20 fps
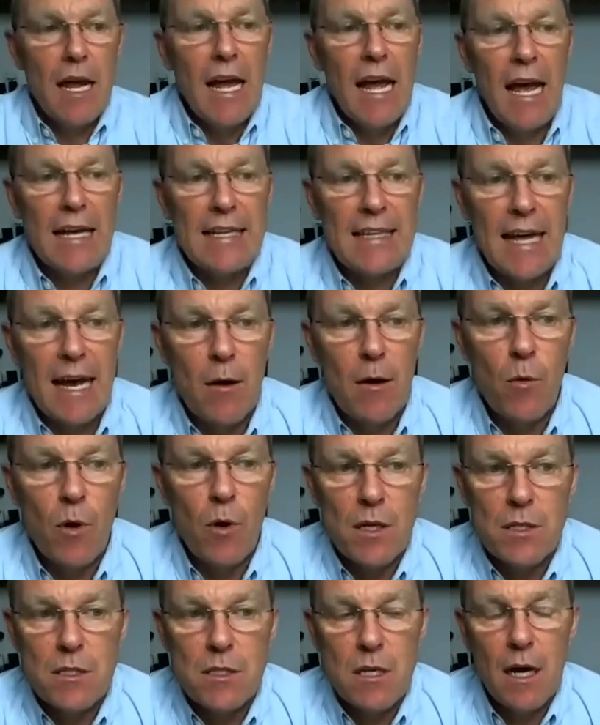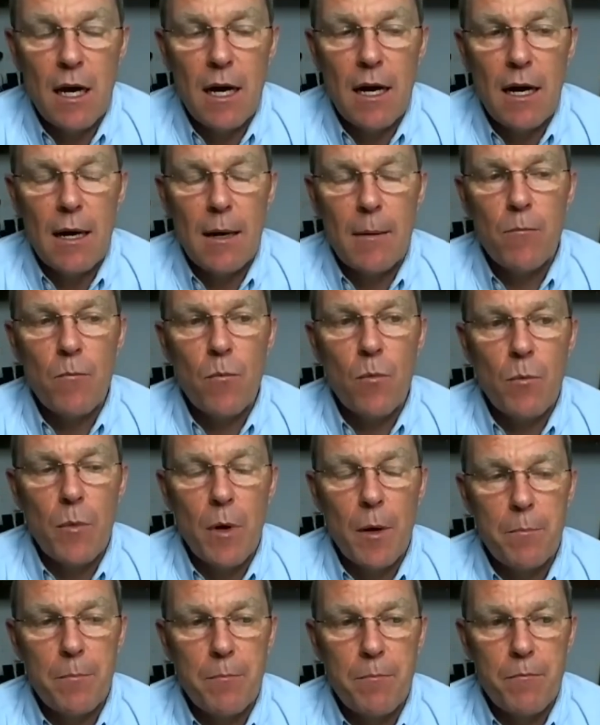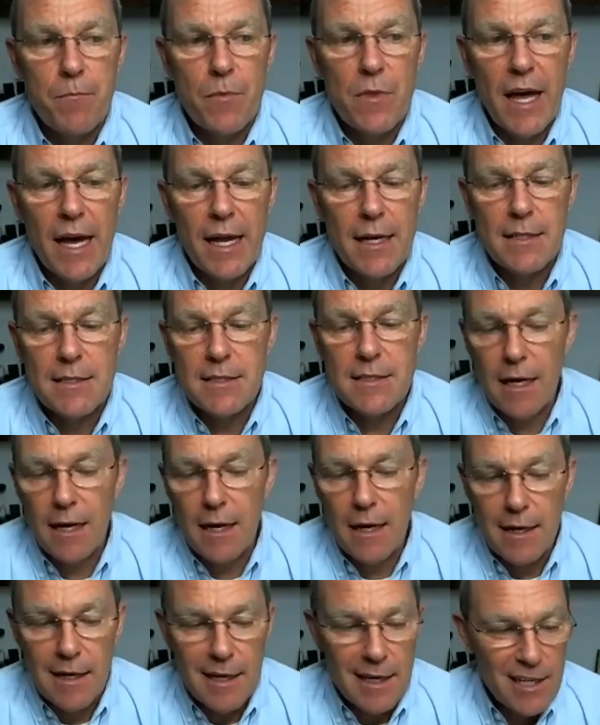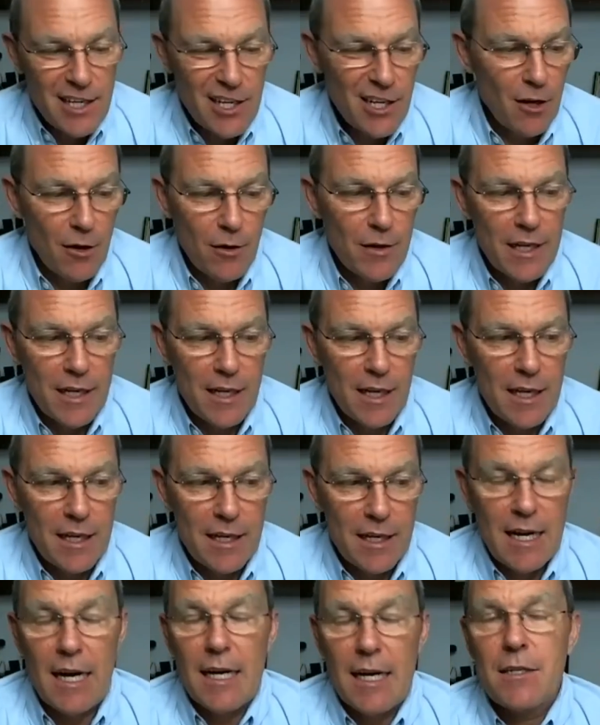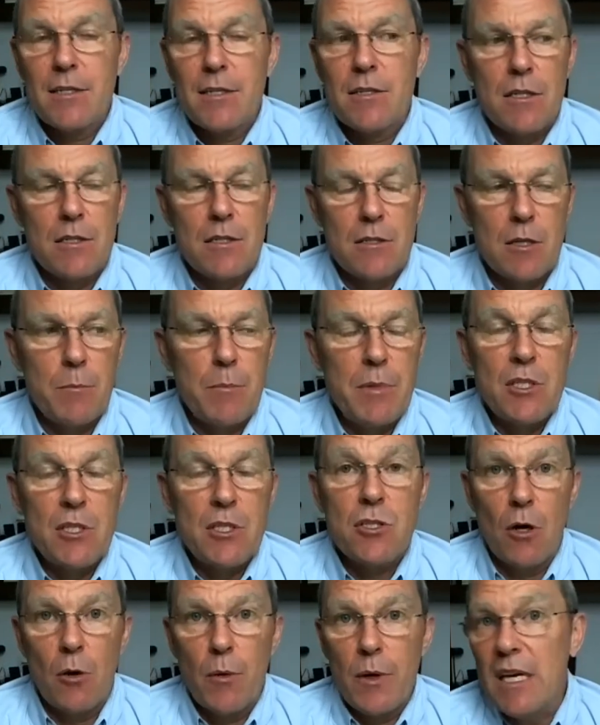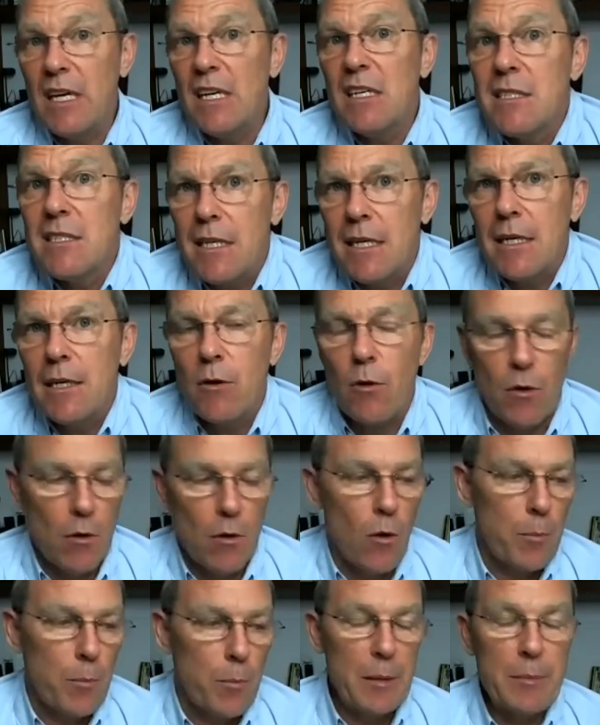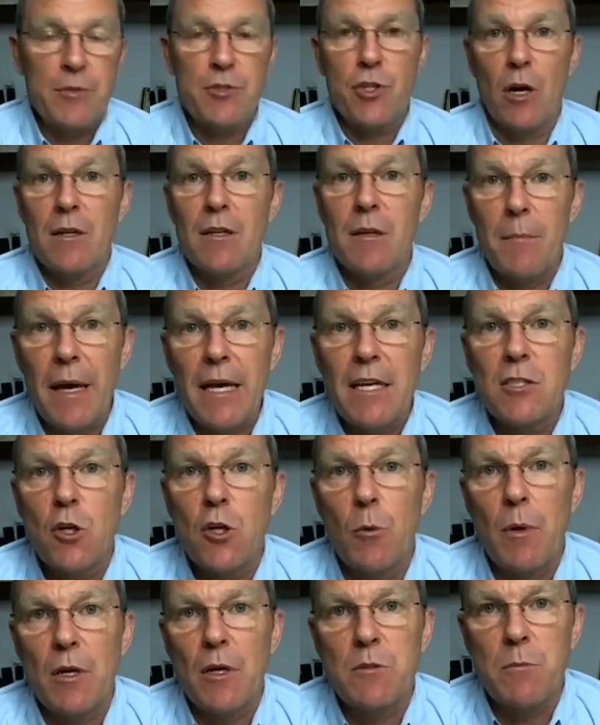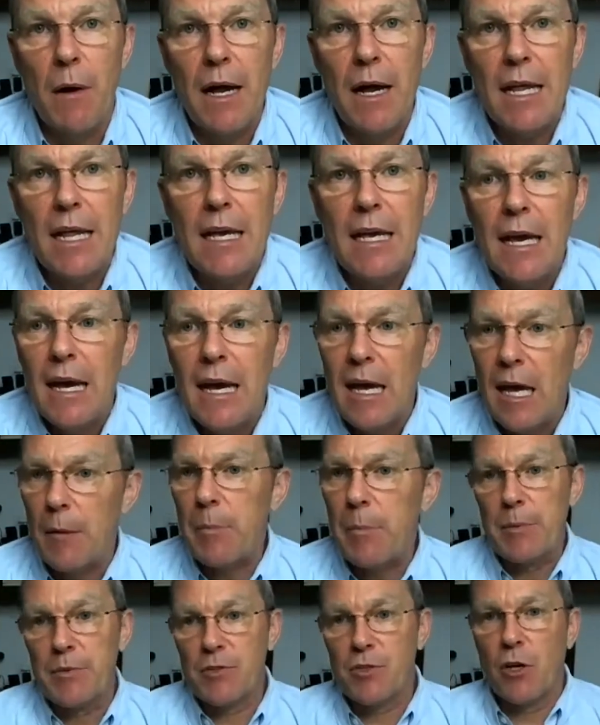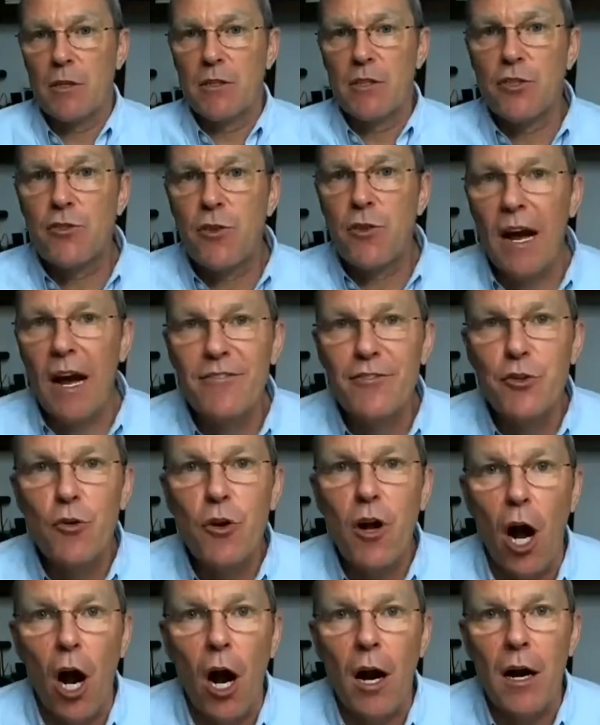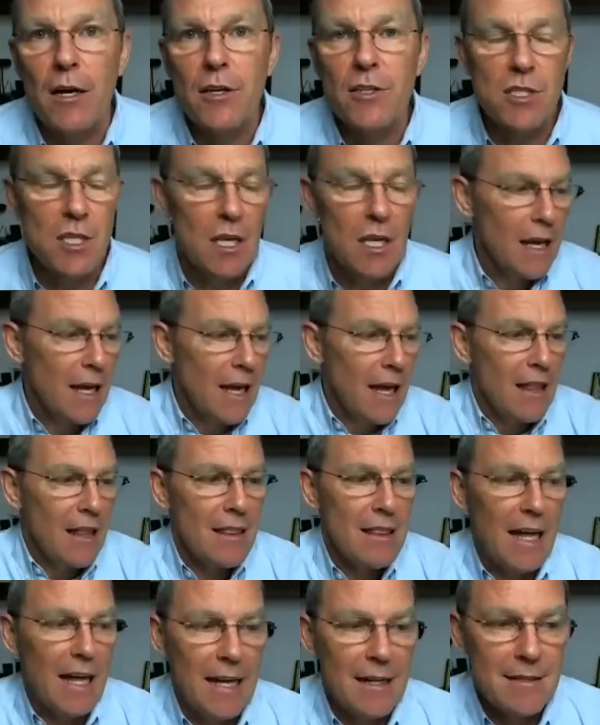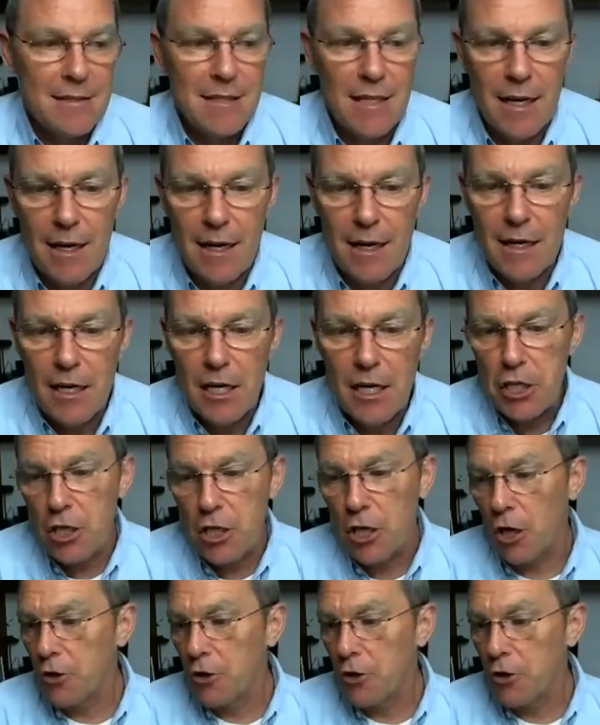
and that was it got to be so easy, or people started to make so much money, and people started to drive new cars that you